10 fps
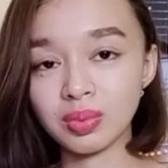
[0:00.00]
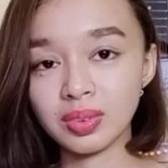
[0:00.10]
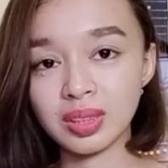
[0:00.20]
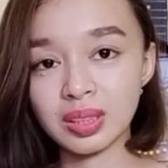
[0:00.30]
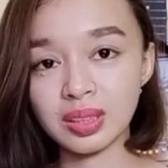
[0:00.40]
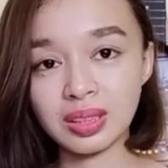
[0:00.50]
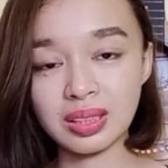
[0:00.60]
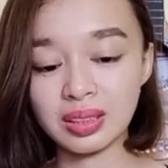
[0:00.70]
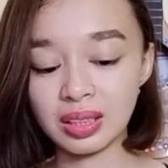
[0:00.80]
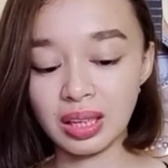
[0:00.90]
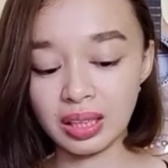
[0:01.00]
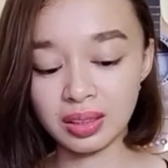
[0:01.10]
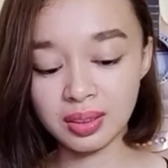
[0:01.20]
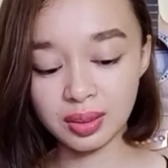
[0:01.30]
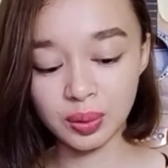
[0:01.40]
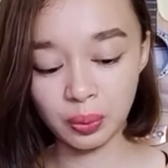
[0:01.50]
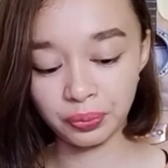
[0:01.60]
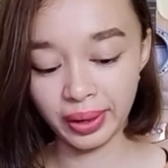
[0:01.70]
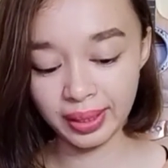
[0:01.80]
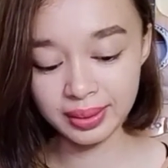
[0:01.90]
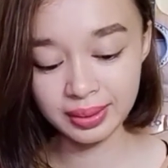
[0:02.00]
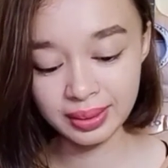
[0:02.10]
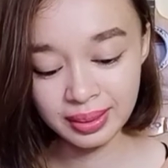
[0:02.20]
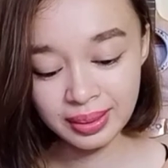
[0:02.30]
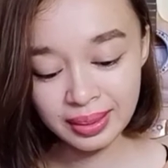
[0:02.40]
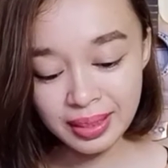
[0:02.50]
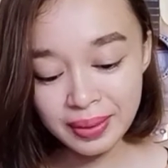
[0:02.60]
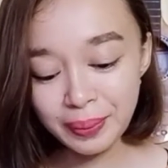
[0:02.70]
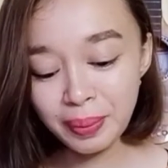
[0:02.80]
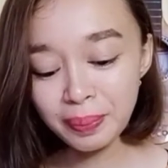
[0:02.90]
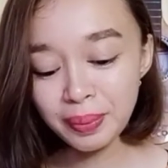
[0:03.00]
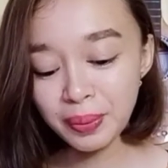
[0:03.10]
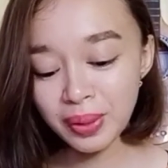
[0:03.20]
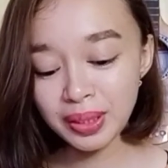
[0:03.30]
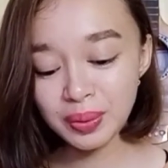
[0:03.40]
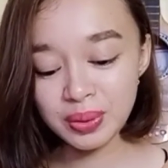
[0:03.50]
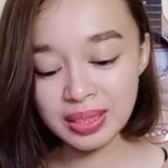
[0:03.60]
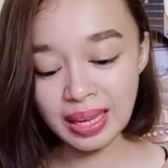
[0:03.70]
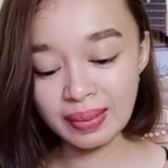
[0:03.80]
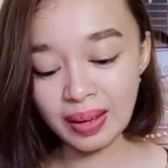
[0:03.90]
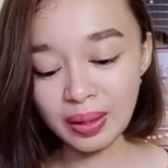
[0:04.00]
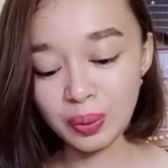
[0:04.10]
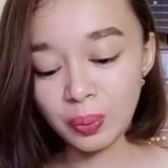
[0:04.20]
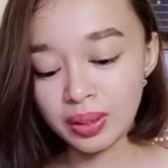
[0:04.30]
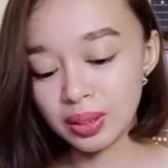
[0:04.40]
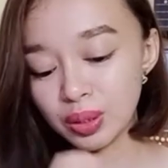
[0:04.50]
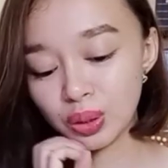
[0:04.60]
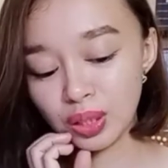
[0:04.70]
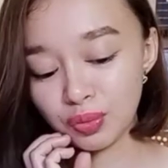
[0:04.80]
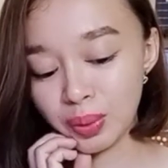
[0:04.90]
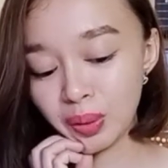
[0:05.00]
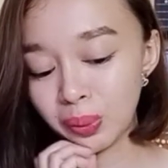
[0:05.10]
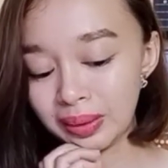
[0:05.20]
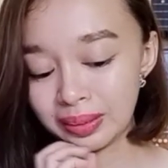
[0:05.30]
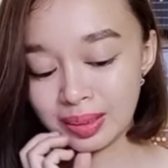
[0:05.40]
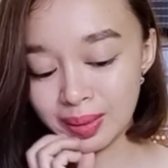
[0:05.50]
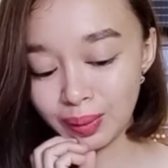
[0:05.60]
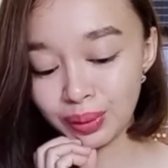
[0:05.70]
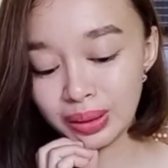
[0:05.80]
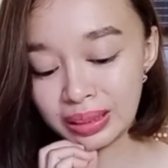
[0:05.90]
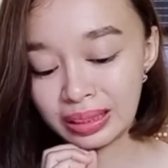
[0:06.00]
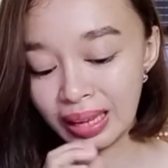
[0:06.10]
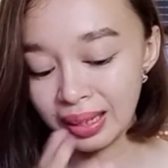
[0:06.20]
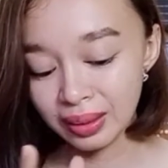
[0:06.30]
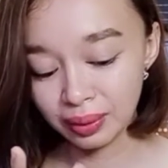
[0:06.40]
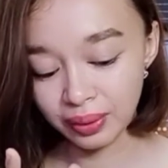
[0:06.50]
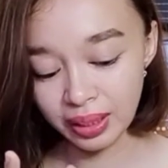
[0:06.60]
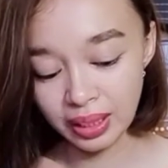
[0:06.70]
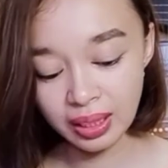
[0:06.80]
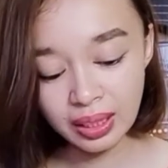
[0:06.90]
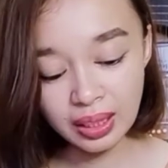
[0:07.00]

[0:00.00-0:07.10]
that's insane. That's so fast. Remember when you said that you wanted to give me the world? That's the third line already.